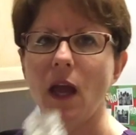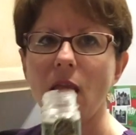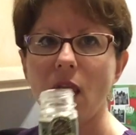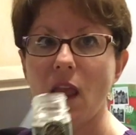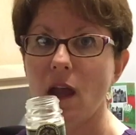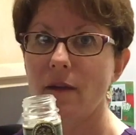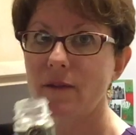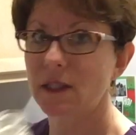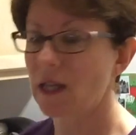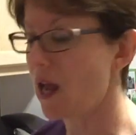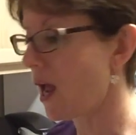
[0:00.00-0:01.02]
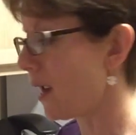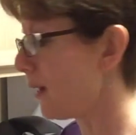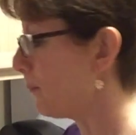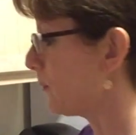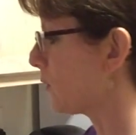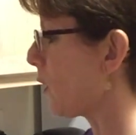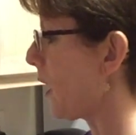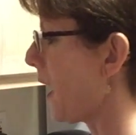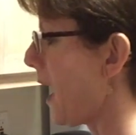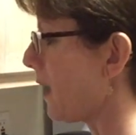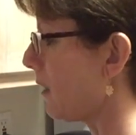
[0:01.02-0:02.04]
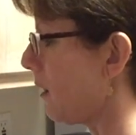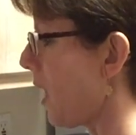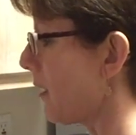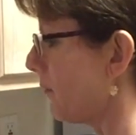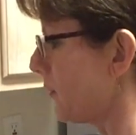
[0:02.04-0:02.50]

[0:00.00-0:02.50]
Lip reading: I love thyme, so I add a lot of